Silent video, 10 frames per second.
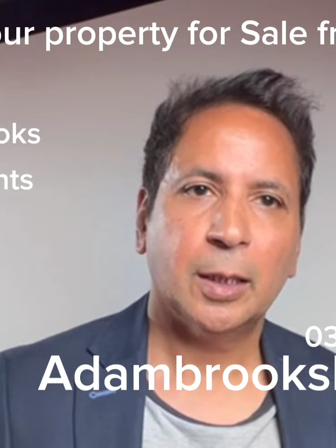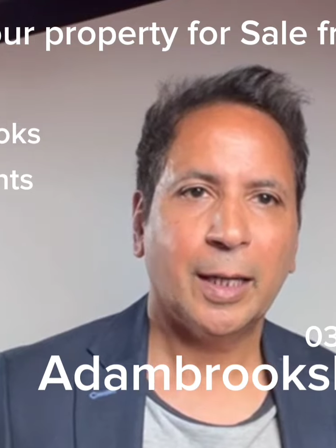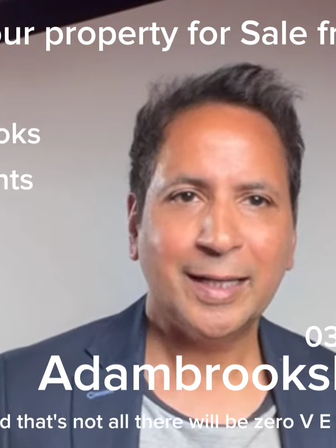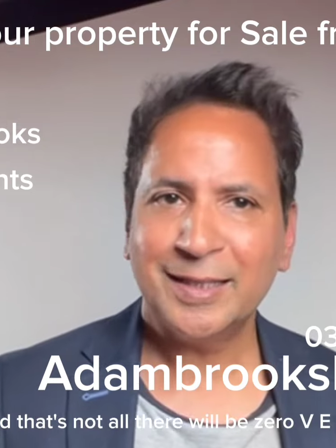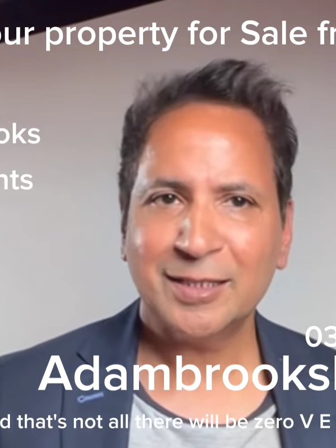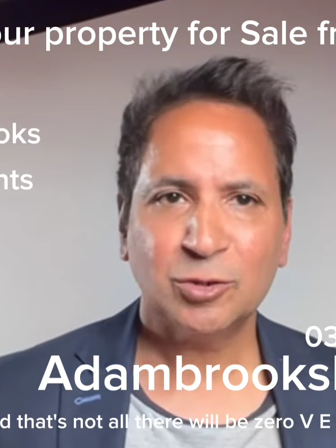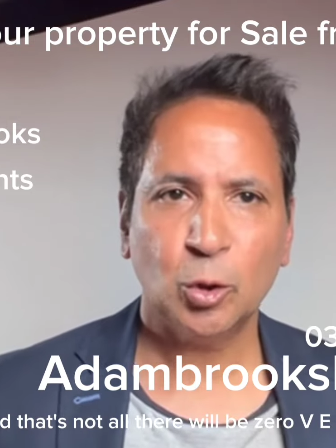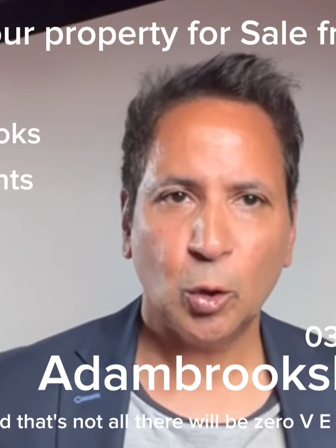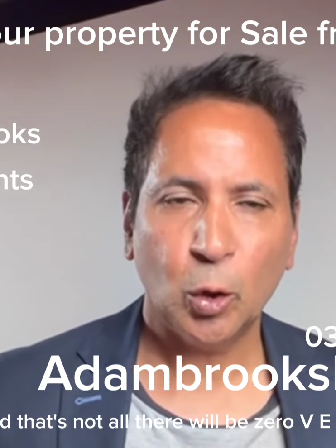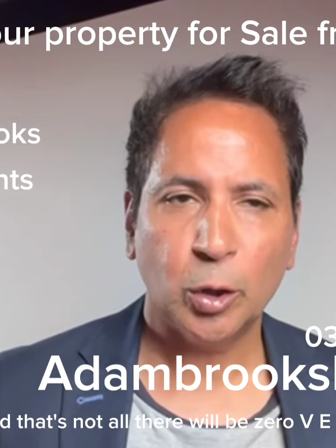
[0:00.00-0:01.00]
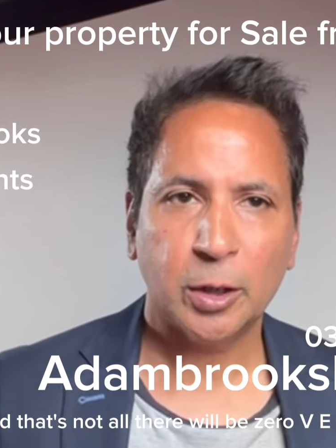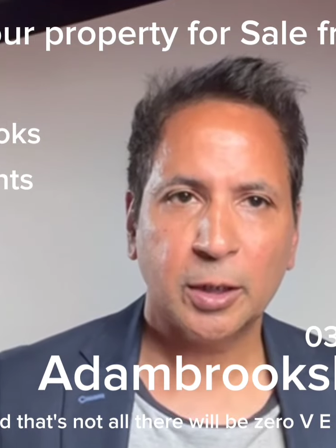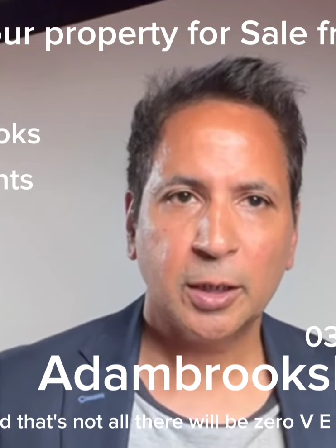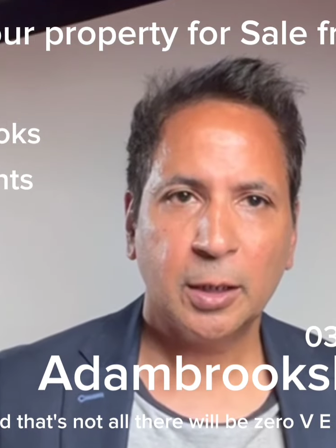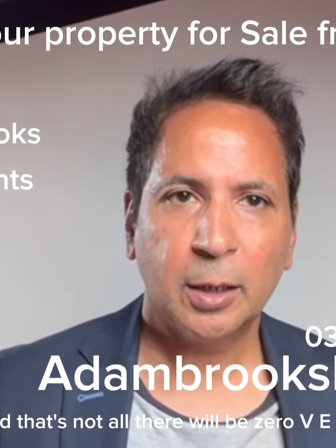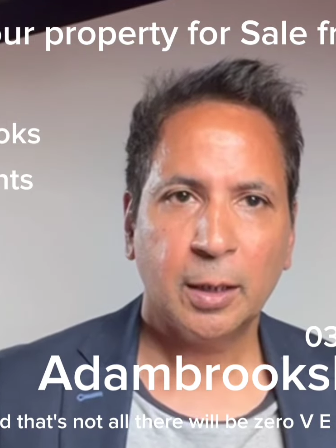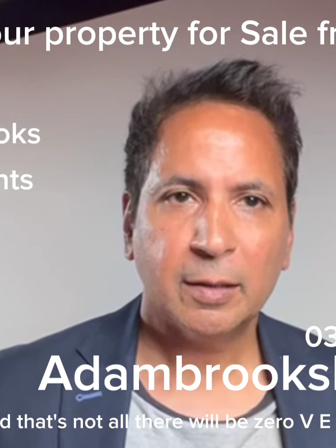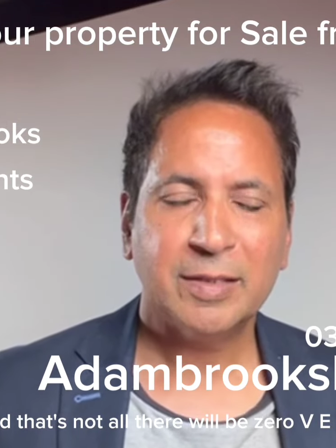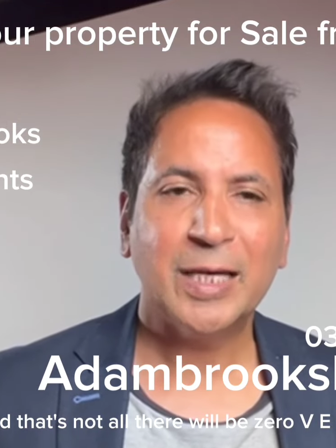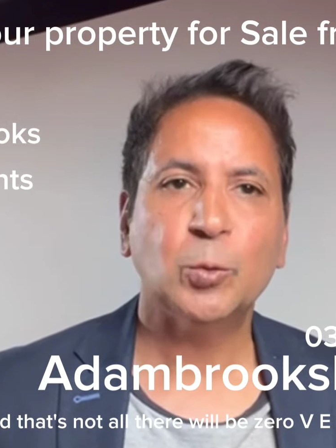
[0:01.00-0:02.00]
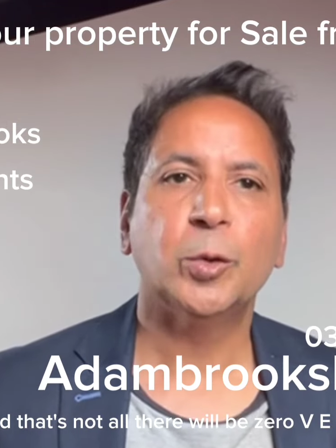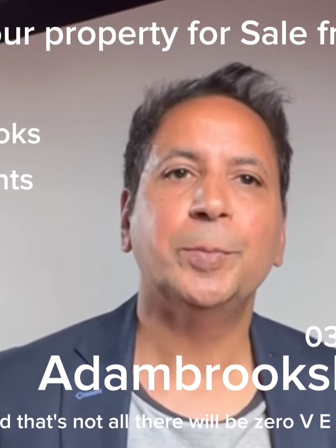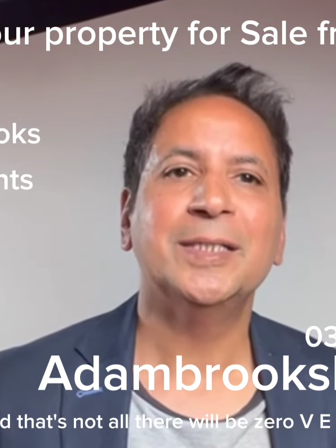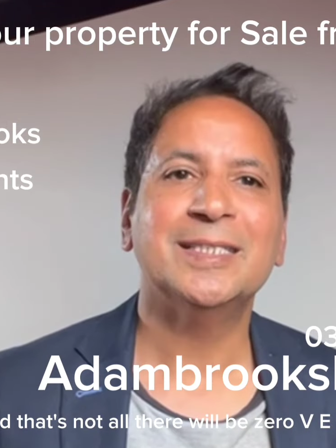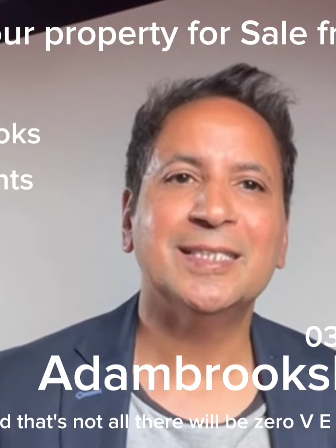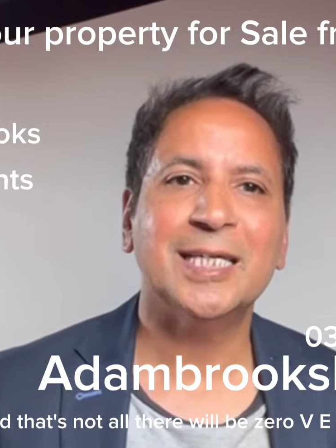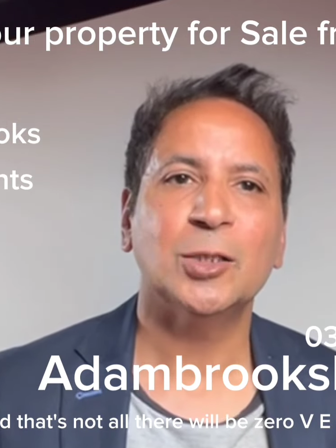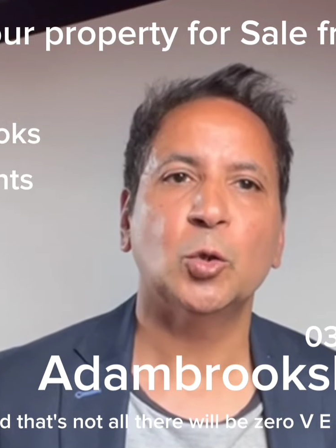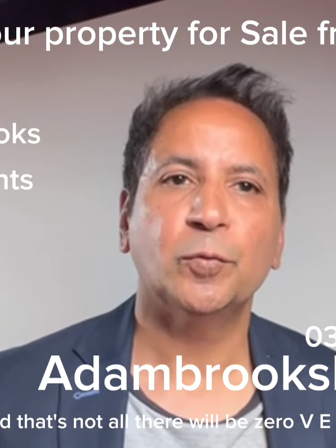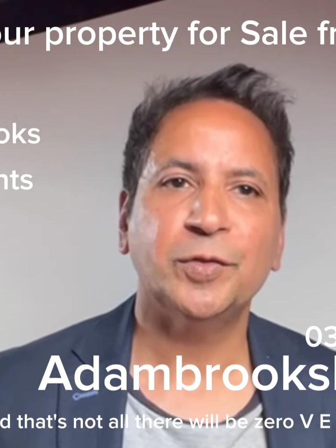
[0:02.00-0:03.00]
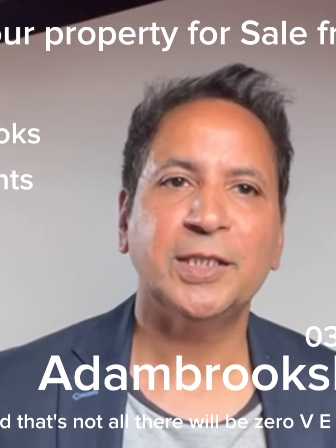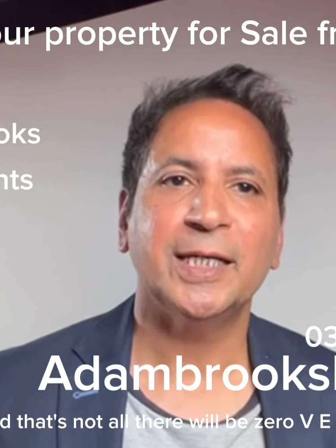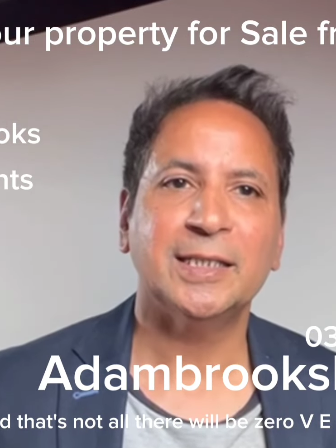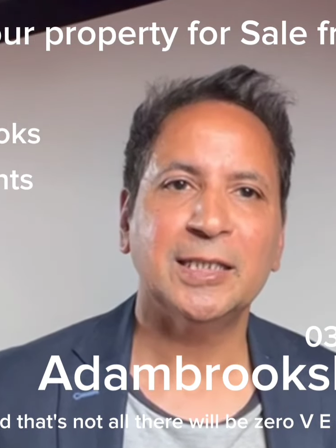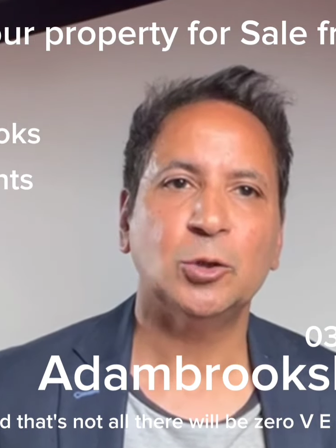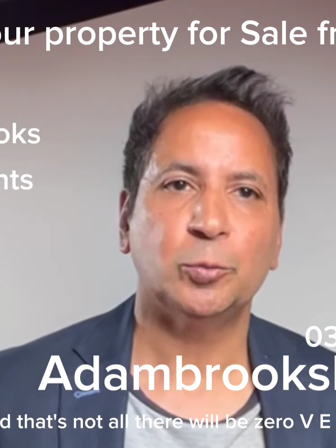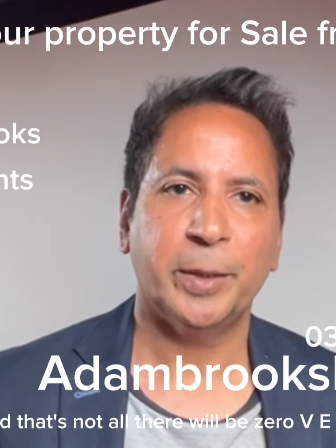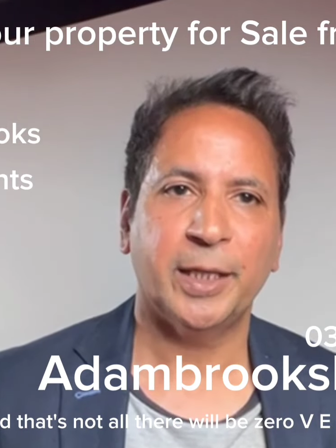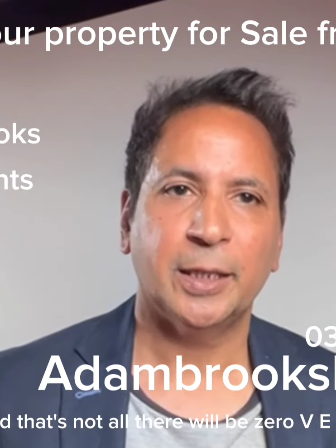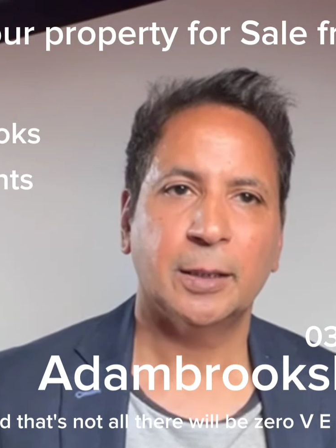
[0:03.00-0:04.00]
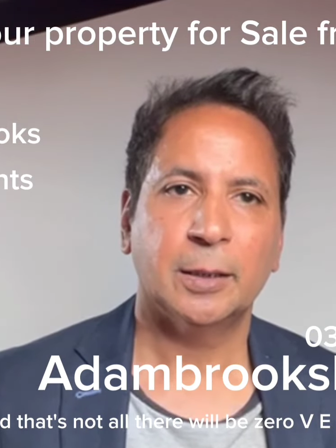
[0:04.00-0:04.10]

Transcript: And that's not all. There will be zero VAT to pay.